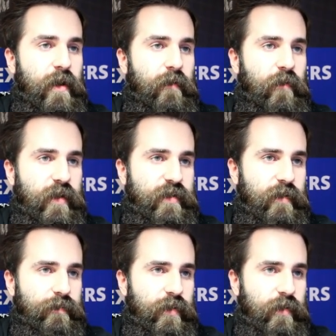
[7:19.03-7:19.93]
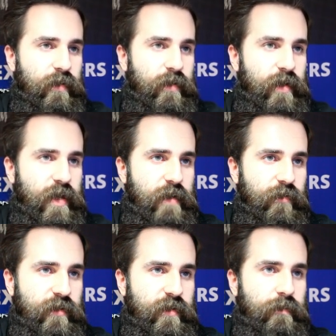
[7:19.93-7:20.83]
For example, he
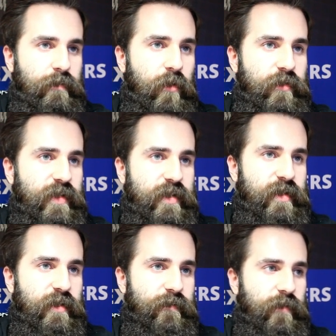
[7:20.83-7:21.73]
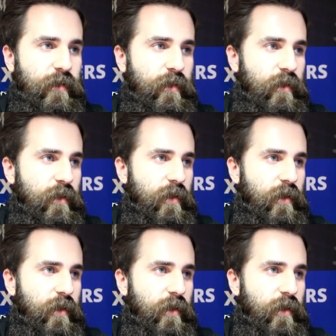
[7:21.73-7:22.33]
was the most successful